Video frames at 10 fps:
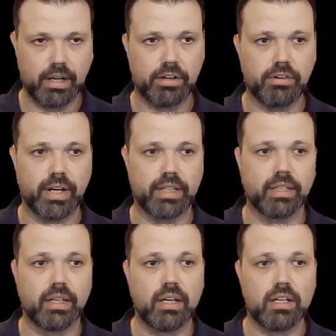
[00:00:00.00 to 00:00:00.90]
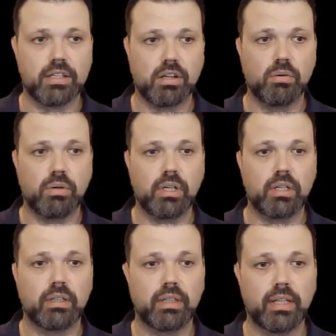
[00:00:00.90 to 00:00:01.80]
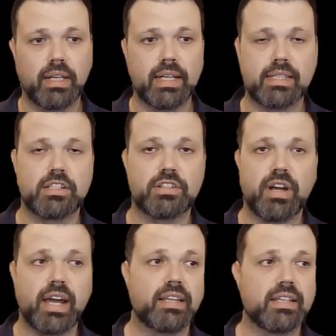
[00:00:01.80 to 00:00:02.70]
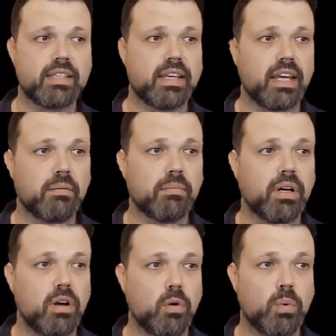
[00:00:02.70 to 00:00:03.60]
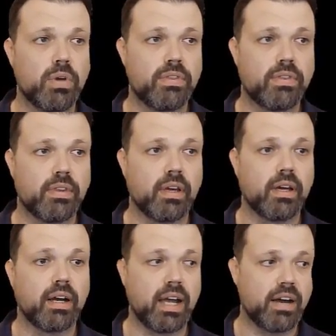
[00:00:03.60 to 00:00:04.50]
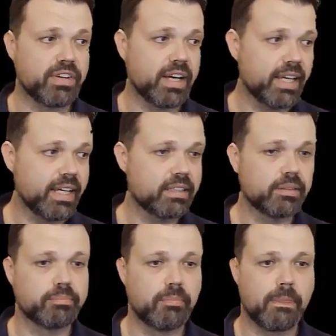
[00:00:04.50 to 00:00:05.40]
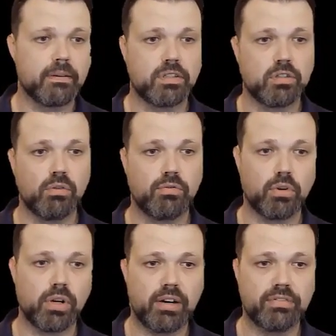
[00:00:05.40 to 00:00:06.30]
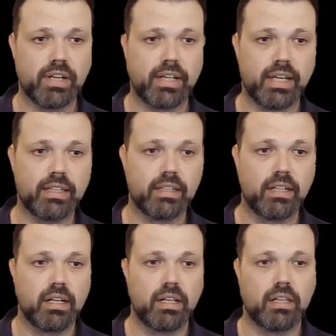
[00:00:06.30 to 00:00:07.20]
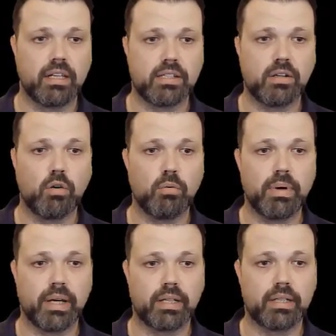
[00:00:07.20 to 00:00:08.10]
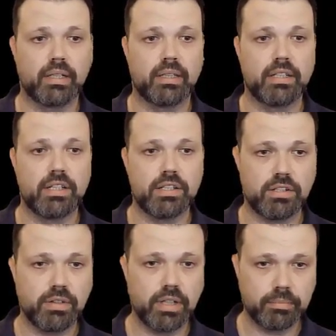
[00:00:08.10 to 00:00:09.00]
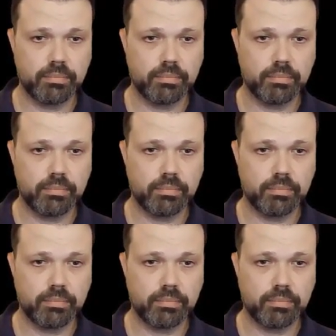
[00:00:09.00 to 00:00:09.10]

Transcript: Great. So uh, let's try the same with uh, Kafka Cat. So for Kafka Cat, let's go back in history